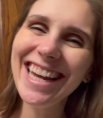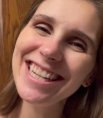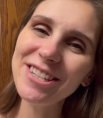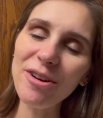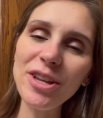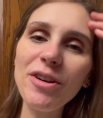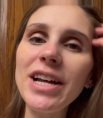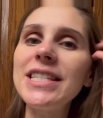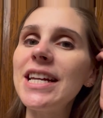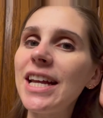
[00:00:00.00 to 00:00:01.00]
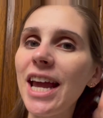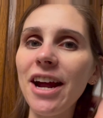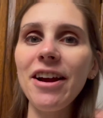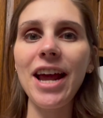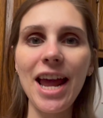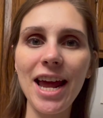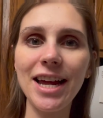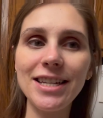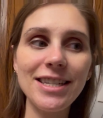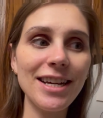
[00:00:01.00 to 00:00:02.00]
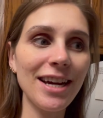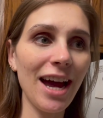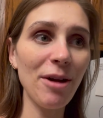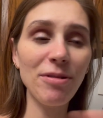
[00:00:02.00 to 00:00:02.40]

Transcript: So you guys take care, and I